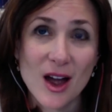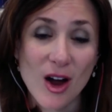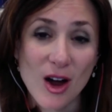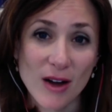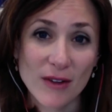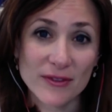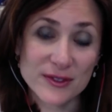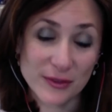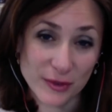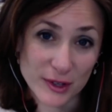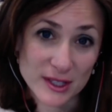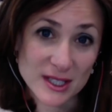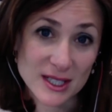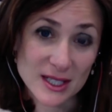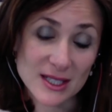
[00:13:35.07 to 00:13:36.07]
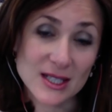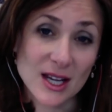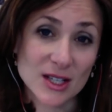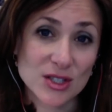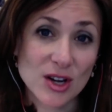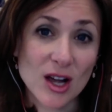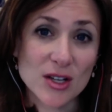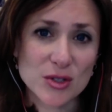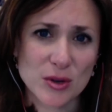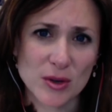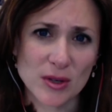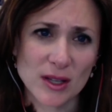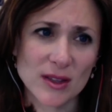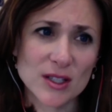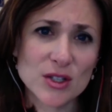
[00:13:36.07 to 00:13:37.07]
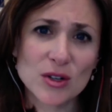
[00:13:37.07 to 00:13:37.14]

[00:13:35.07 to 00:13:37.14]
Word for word: of for instance testosterone and these